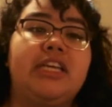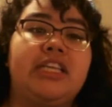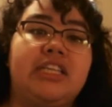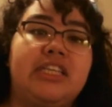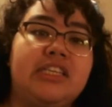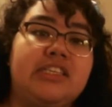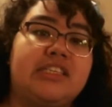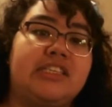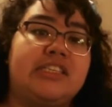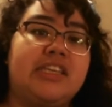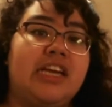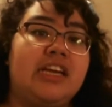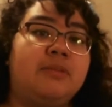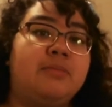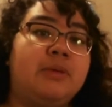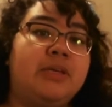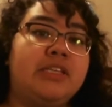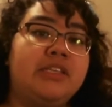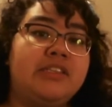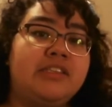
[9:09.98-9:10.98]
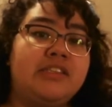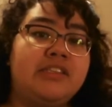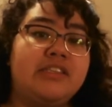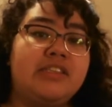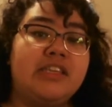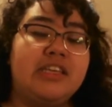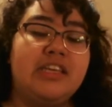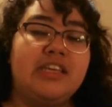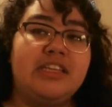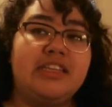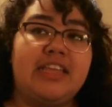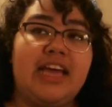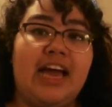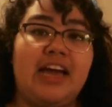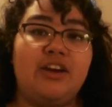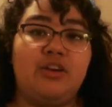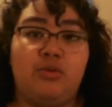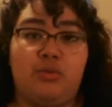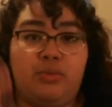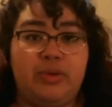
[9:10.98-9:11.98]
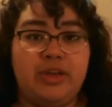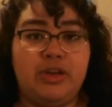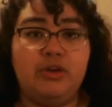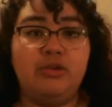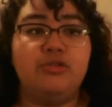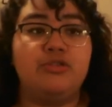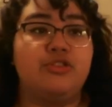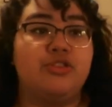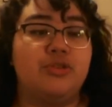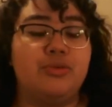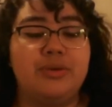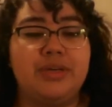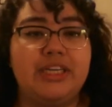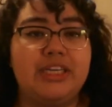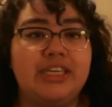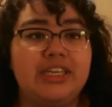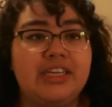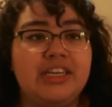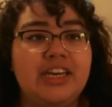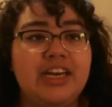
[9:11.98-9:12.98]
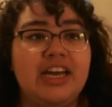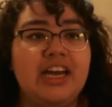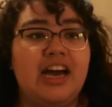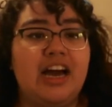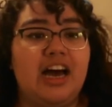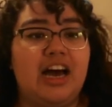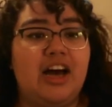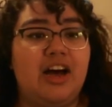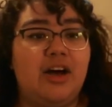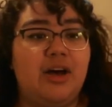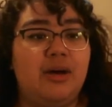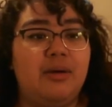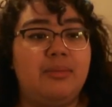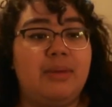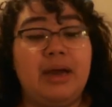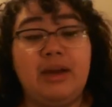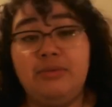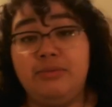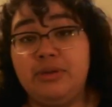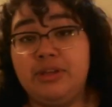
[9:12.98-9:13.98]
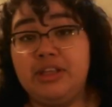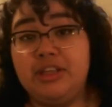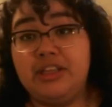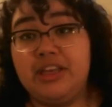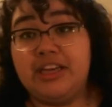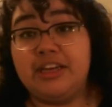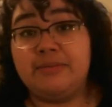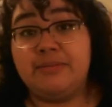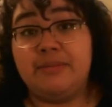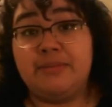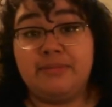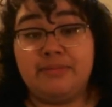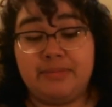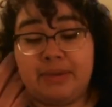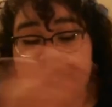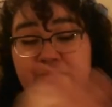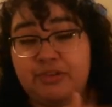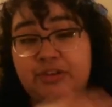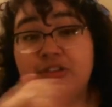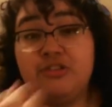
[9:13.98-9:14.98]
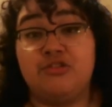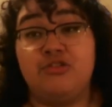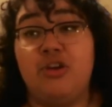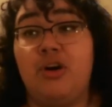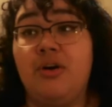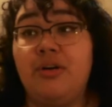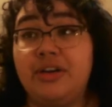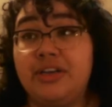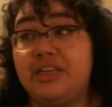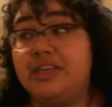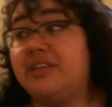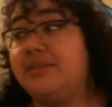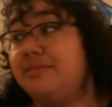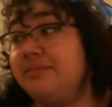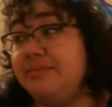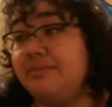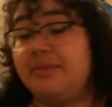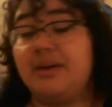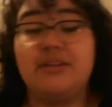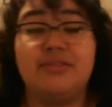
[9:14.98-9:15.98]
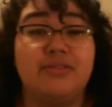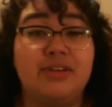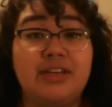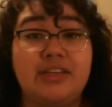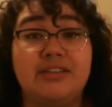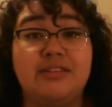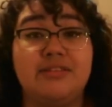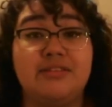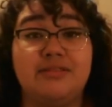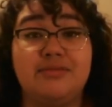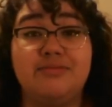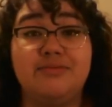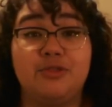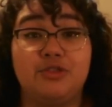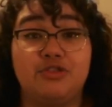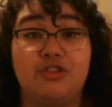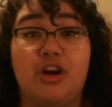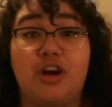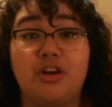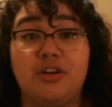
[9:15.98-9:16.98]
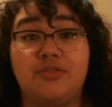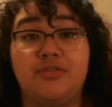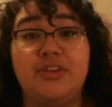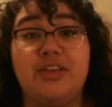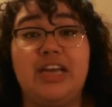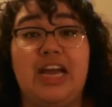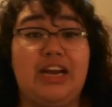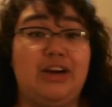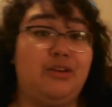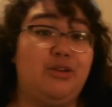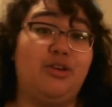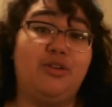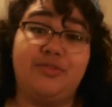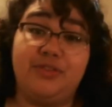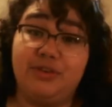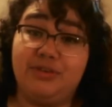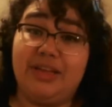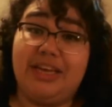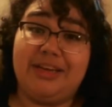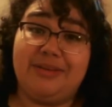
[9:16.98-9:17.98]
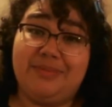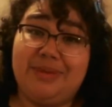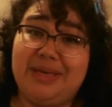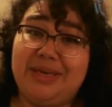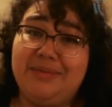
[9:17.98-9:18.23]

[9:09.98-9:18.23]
like these segments that we're doing. Um, I really like my friend's drawing my friend's photography. I don't know if you'll like